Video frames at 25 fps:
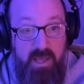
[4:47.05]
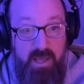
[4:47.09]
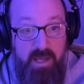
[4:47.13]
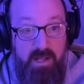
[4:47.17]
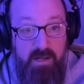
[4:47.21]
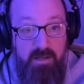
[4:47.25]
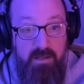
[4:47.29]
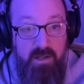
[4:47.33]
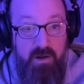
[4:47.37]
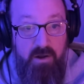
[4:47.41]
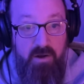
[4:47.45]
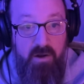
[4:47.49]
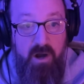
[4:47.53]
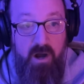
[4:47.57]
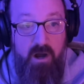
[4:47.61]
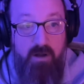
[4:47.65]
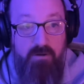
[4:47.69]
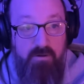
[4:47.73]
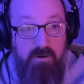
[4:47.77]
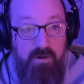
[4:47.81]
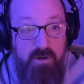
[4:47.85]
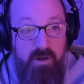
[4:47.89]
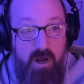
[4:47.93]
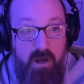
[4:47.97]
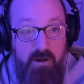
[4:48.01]
And, you know, one
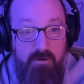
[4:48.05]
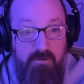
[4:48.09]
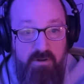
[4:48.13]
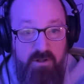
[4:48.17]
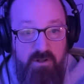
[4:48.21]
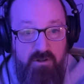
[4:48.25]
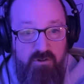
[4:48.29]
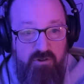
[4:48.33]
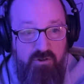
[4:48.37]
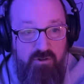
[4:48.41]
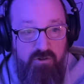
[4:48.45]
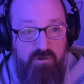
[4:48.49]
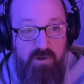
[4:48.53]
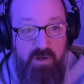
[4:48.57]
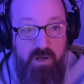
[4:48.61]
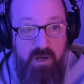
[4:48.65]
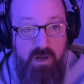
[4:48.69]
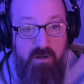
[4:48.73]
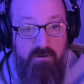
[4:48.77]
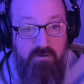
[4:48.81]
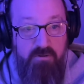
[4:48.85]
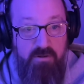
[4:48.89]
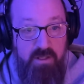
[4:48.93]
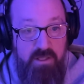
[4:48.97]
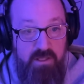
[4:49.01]
hundred, one hundred two to one
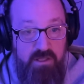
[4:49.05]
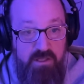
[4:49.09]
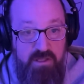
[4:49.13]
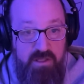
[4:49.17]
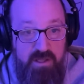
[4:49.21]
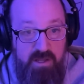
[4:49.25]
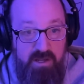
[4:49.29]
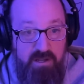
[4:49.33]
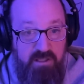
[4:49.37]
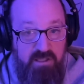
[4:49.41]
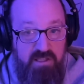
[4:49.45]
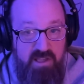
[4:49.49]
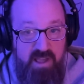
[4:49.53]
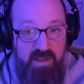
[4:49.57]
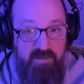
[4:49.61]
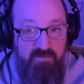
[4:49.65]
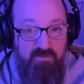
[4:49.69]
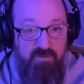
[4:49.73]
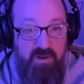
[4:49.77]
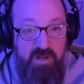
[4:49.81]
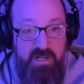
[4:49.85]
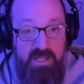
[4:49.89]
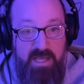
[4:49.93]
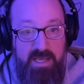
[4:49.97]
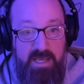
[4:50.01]
hundred six
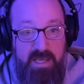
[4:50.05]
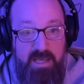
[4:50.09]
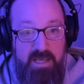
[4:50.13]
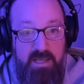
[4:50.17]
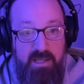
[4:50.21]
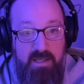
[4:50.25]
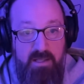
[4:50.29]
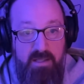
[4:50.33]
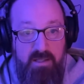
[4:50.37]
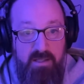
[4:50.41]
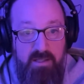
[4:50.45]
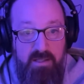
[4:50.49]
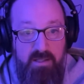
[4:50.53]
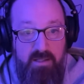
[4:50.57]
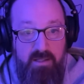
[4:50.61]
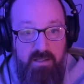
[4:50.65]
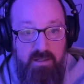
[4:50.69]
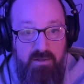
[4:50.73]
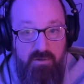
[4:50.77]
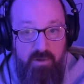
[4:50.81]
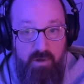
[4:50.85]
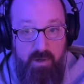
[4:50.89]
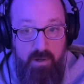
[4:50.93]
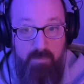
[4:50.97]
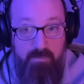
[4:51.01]
every day,
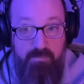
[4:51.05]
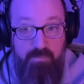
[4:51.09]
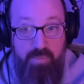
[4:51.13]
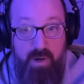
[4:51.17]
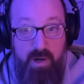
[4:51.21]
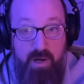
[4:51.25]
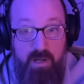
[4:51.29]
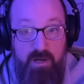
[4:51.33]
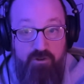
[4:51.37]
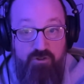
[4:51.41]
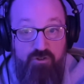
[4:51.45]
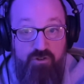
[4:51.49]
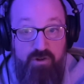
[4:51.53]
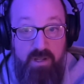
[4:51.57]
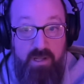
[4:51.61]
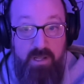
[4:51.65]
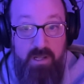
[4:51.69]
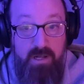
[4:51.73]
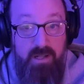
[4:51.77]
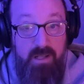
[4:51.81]
uh, punishing.